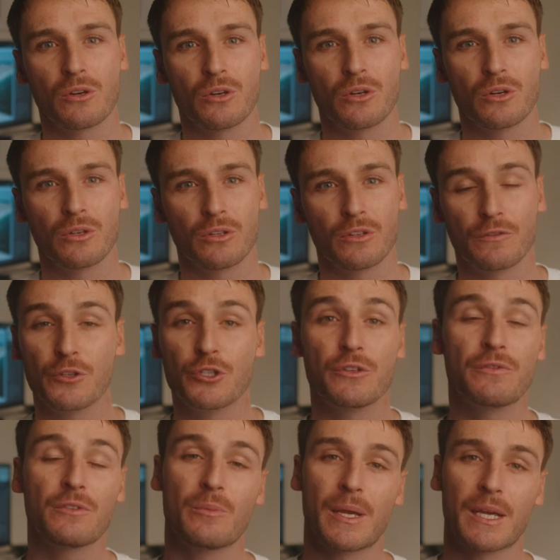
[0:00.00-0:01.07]
on the
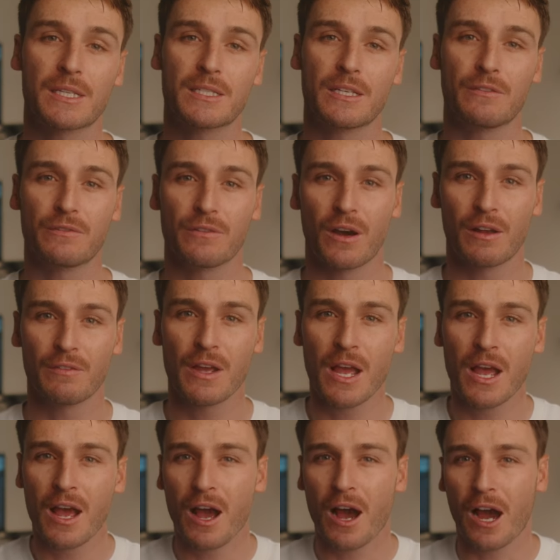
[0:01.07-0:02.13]
Fujifilm XT5,
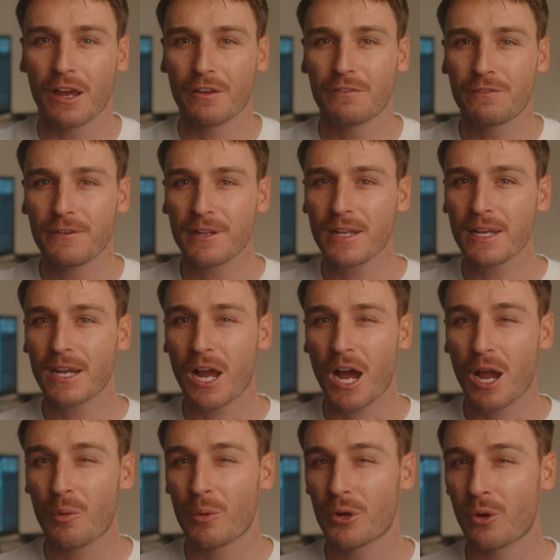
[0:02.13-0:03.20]
I feel like
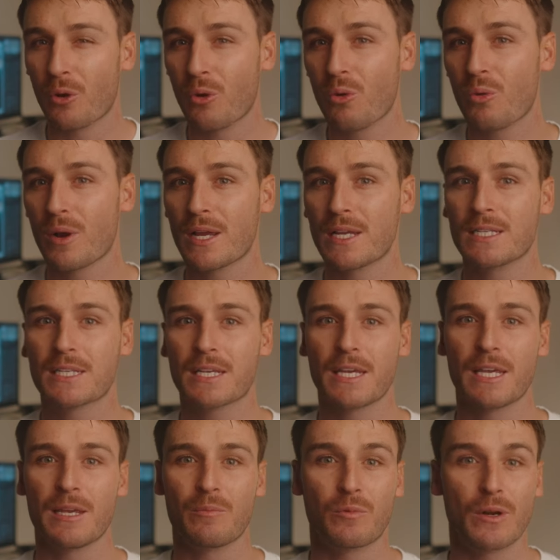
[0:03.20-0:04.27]
I would always
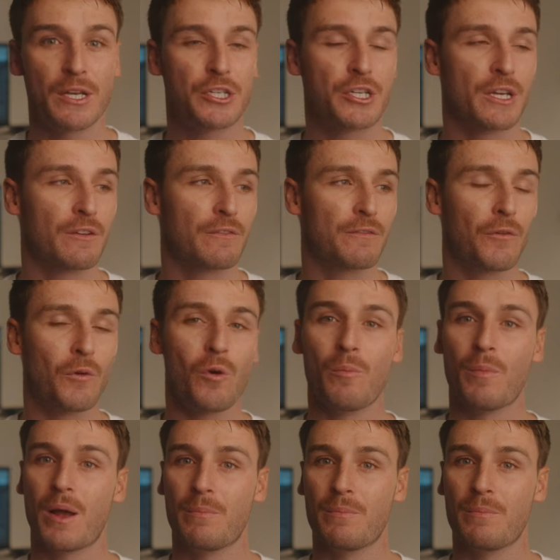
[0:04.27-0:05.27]
keep reaching for my